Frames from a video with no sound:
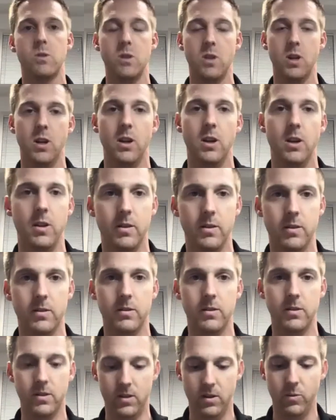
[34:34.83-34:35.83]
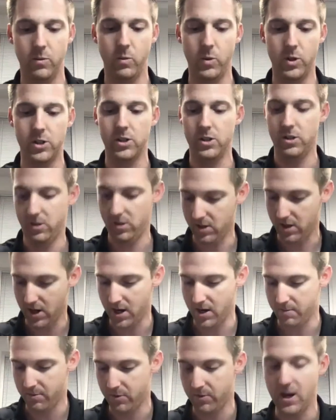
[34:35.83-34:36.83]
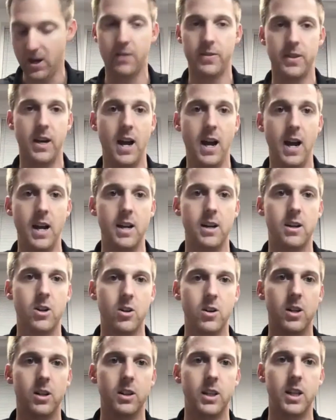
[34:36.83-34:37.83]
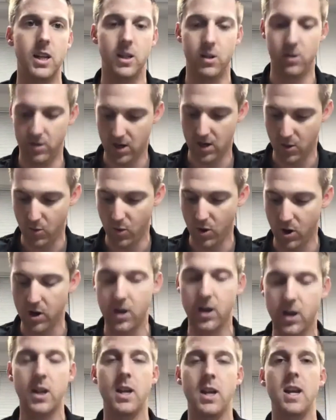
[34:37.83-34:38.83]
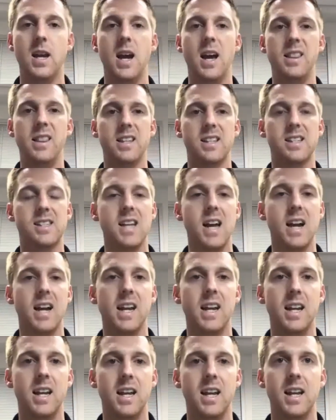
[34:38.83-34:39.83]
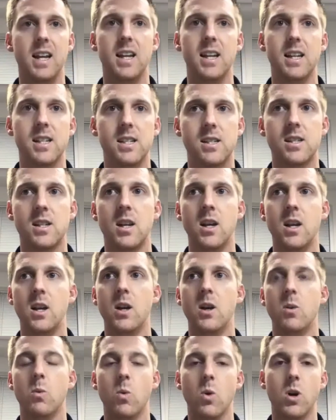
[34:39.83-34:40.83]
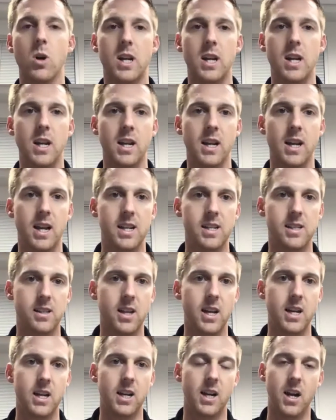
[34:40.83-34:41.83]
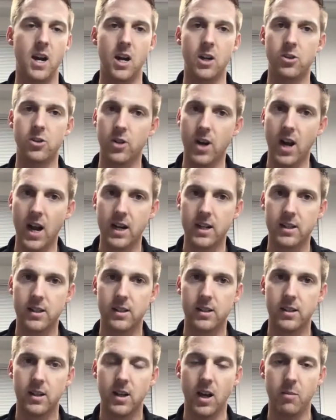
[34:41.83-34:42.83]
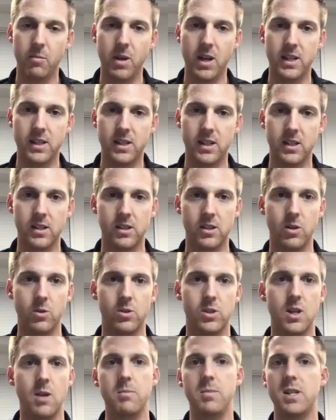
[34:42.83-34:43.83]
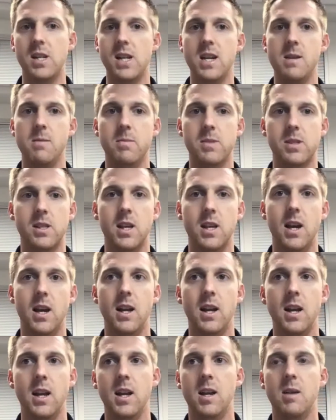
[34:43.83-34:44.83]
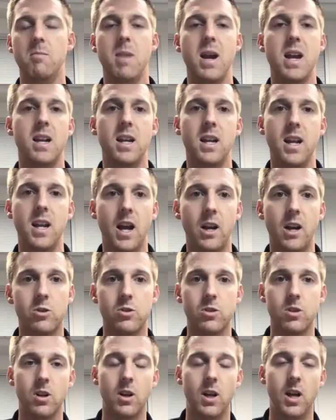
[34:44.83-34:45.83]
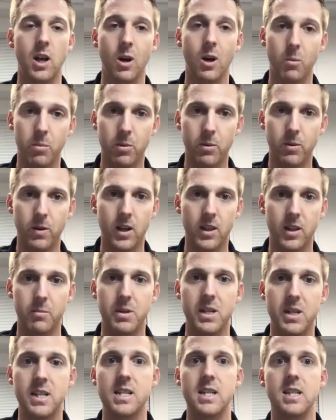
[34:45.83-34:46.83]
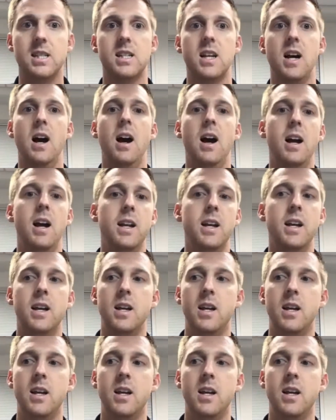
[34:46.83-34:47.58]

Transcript: the which is um, the route that I currently uh, work. And the second is working as like a contract uh, basis. So some teams that may need extra help on the PT side